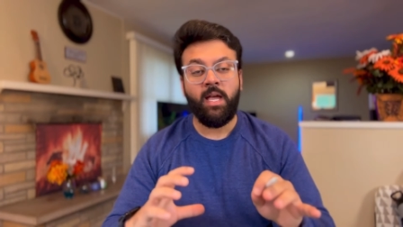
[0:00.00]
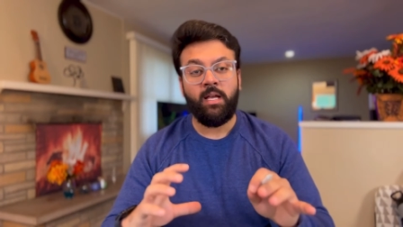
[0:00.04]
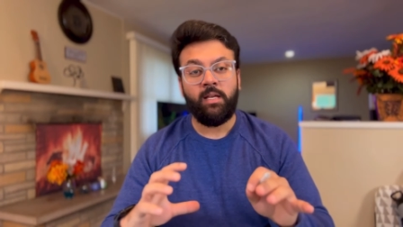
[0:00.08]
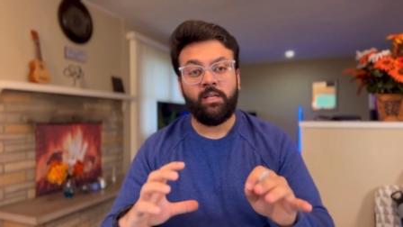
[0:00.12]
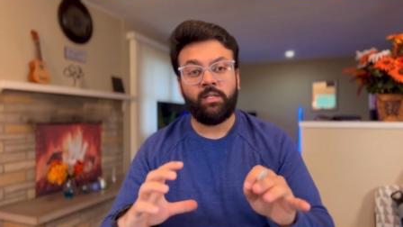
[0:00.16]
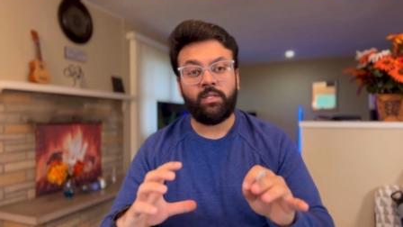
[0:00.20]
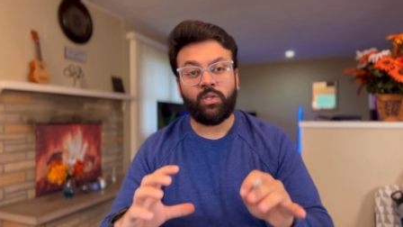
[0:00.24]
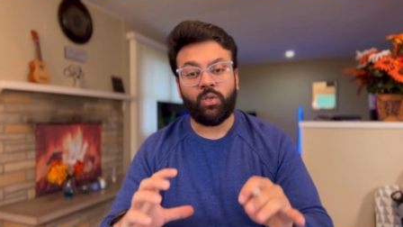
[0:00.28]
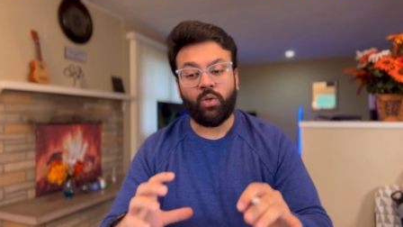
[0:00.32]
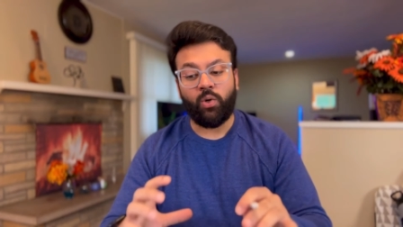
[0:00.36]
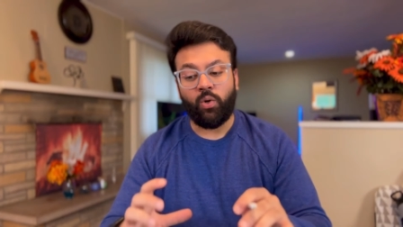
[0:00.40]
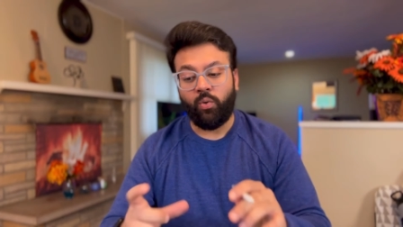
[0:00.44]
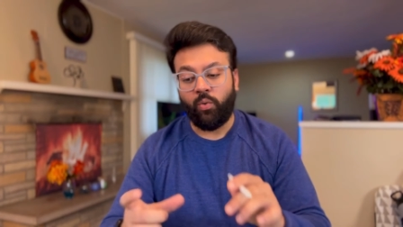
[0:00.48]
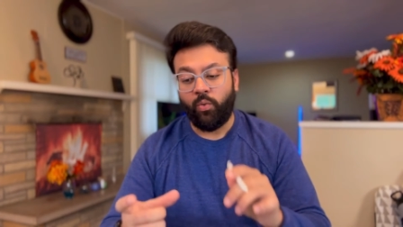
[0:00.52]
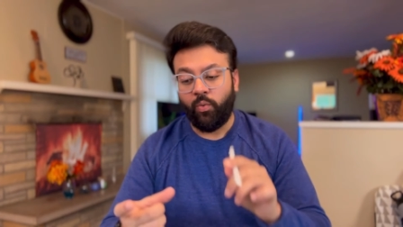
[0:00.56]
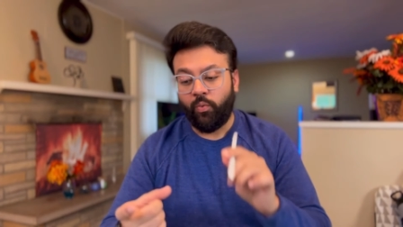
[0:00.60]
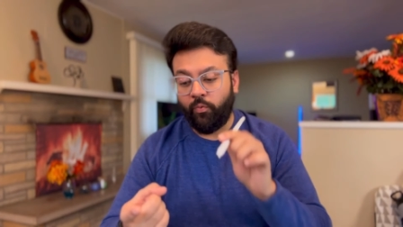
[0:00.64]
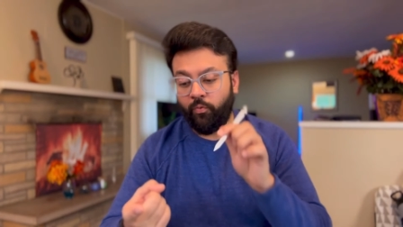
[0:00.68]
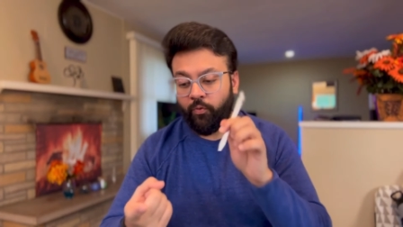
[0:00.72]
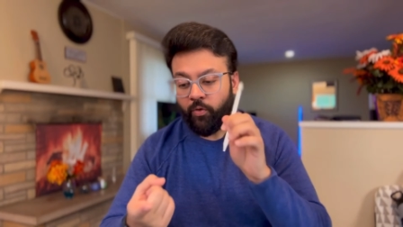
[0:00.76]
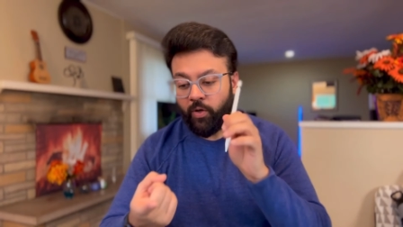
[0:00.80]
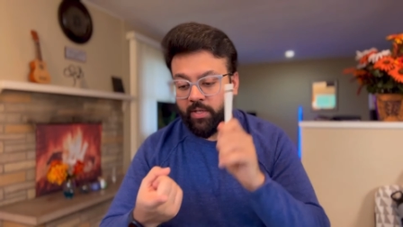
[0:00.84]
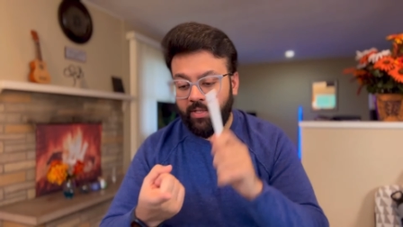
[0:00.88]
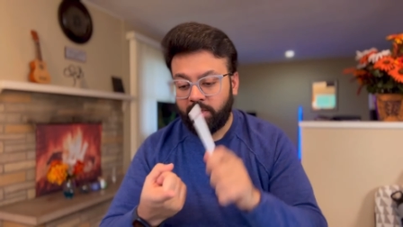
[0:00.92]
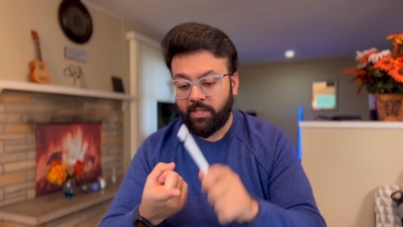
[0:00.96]
So
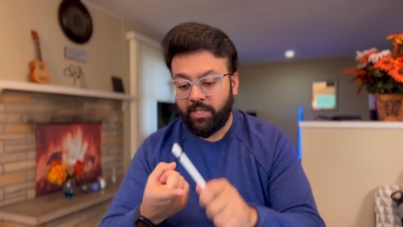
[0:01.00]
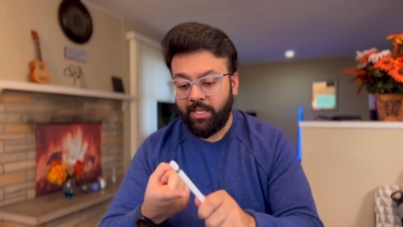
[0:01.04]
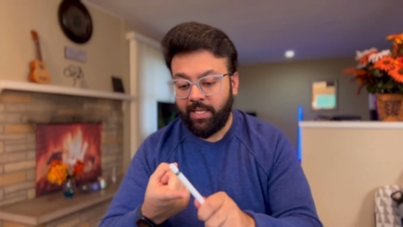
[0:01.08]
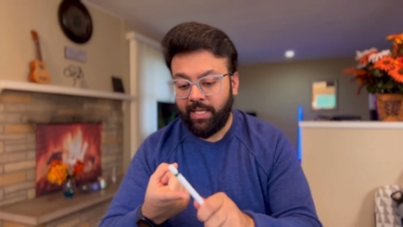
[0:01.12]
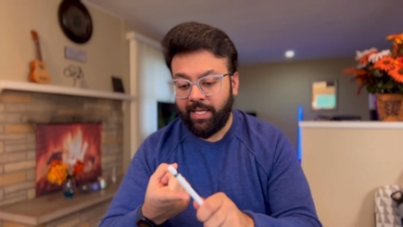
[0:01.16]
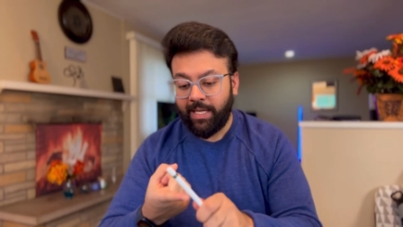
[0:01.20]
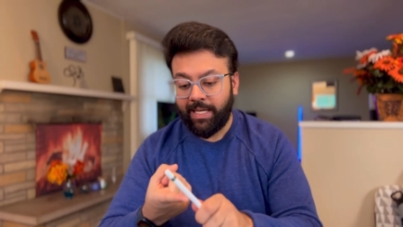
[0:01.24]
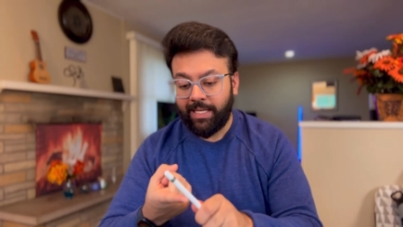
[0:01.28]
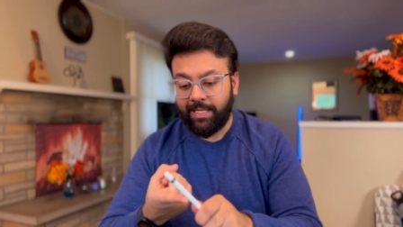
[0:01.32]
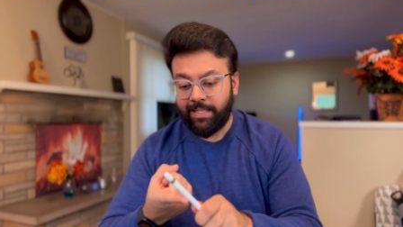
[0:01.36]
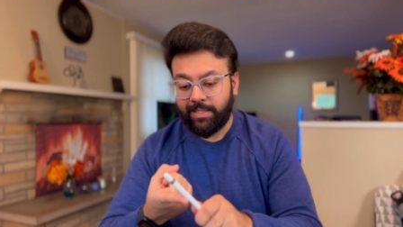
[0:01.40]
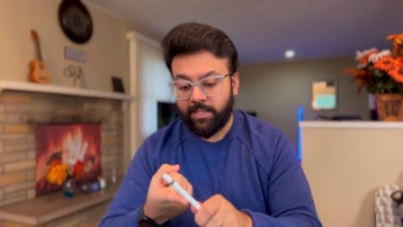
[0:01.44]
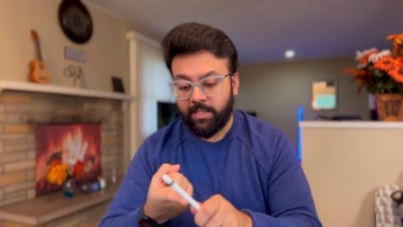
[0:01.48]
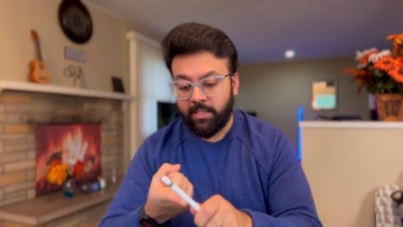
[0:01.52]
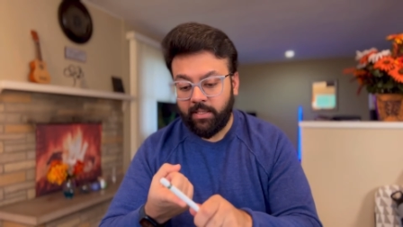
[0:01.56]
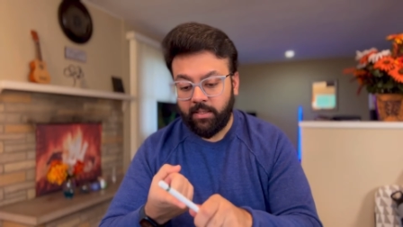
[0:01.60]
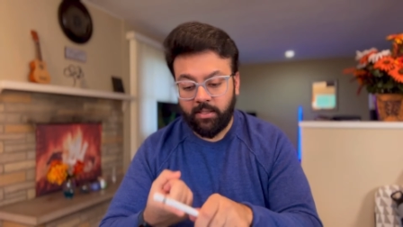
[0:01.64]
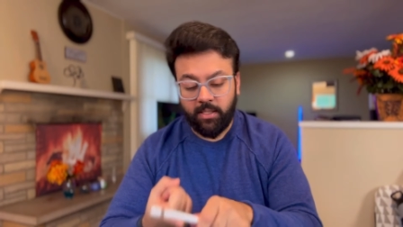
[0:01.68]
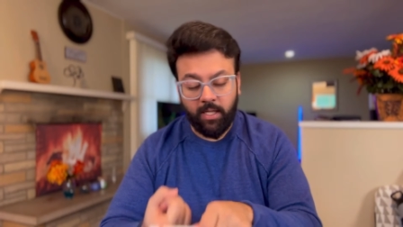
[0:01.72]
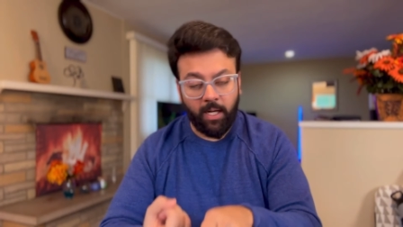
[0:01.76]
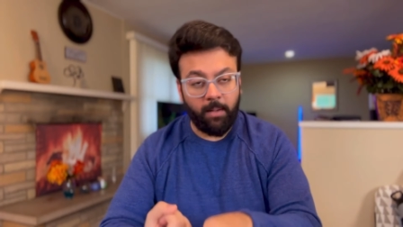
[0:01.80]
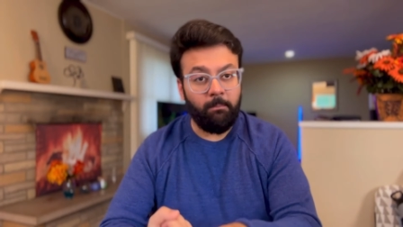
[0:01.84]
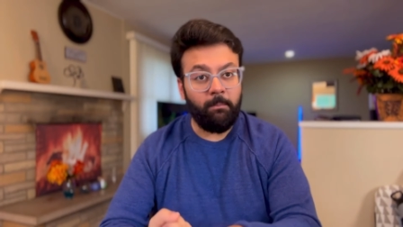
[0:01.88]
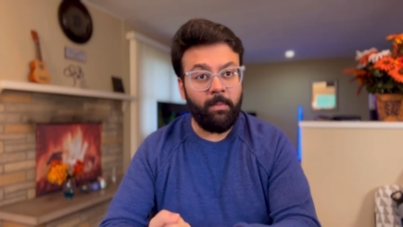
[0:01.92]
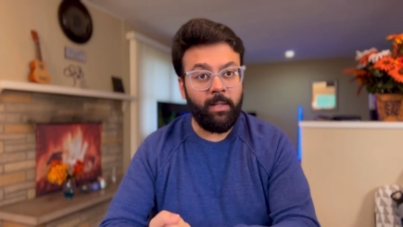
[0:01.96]
first thing is
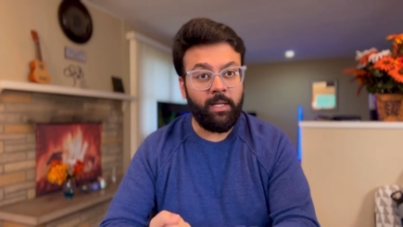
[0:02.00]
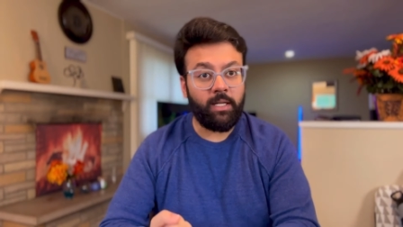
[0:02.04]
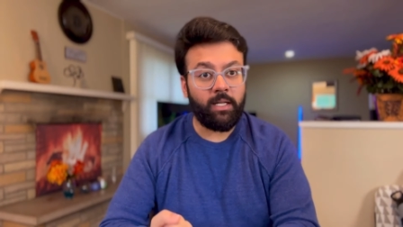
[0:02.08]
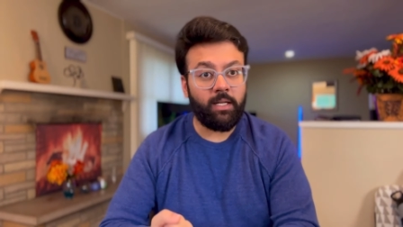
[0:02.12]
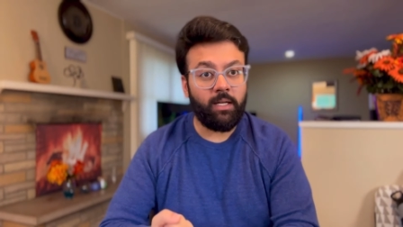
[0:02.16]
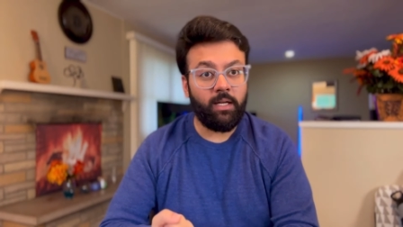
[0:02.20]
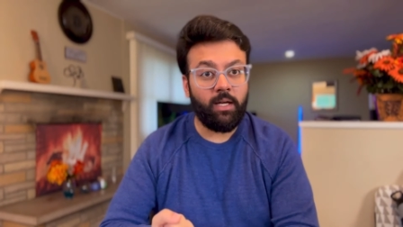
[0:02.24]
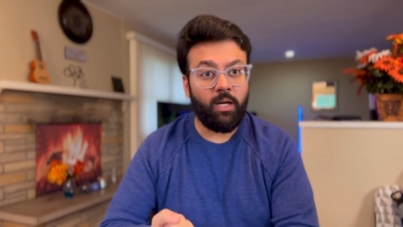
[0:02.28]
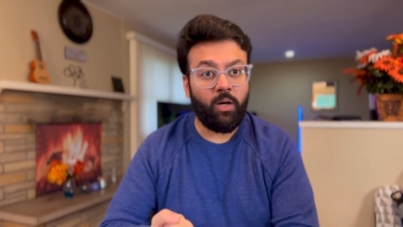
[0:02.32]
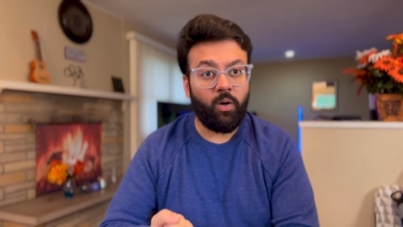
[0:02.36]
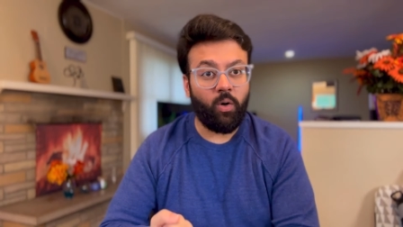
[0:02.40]
commit